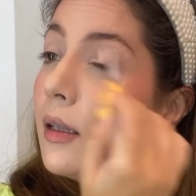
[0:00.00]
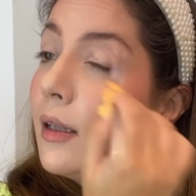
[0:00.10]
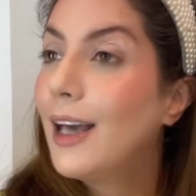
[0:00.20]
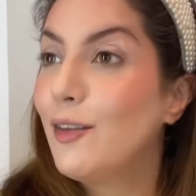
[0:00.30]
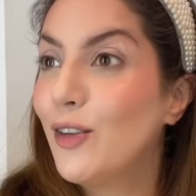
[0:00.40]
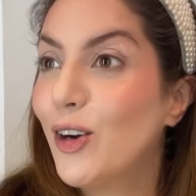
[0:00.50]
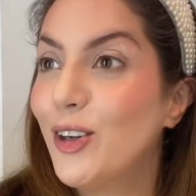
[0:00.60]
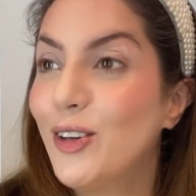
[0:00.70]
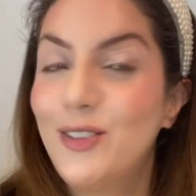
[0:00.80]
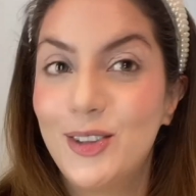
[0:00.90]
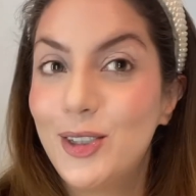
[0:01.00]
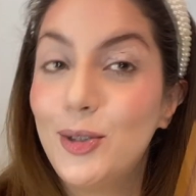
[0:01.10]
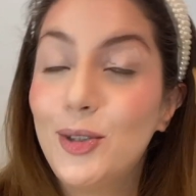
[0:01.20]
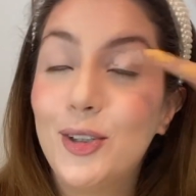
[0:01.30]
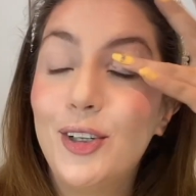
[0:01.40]
And for all of those you
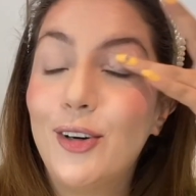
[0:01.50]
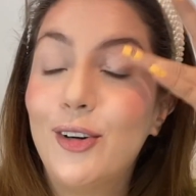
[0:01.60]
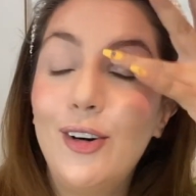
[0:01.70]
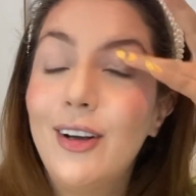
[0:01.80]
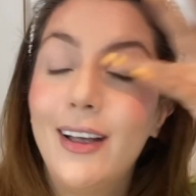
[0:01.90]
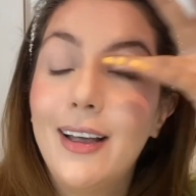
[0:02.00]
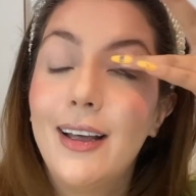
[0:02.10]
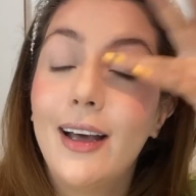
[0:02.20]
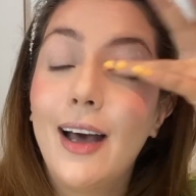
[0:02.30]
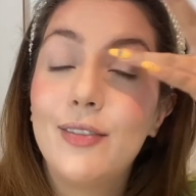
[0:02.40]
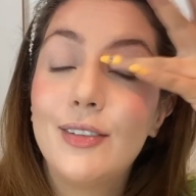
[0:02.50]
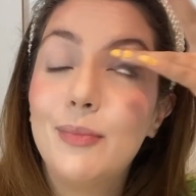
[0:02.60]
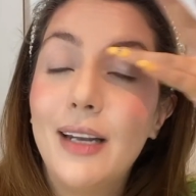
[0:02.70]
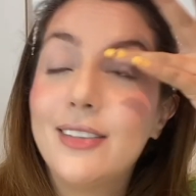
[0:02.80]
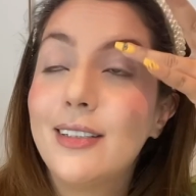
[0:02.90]
don't know, I've
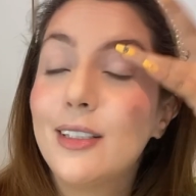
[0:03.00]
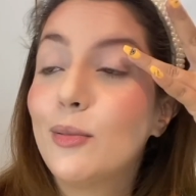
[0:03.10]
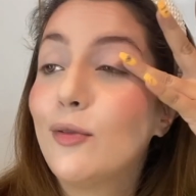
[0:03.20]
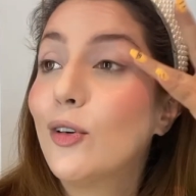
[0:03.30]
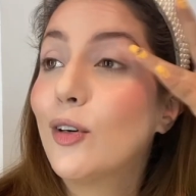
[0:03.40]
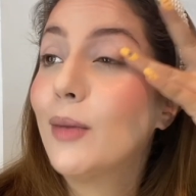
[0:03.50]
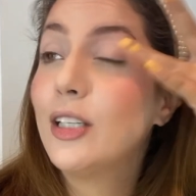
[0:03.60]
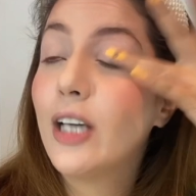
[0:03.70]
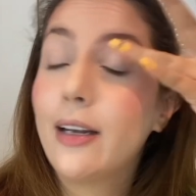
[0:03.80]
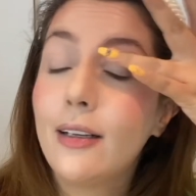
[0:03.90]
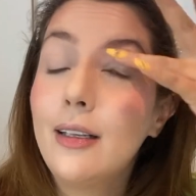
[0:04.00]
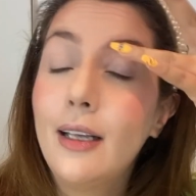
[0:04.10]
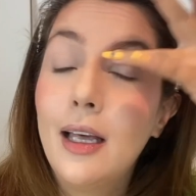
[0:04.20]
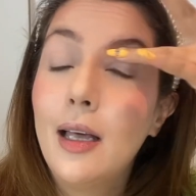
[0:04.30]
mentioned this before on my channel.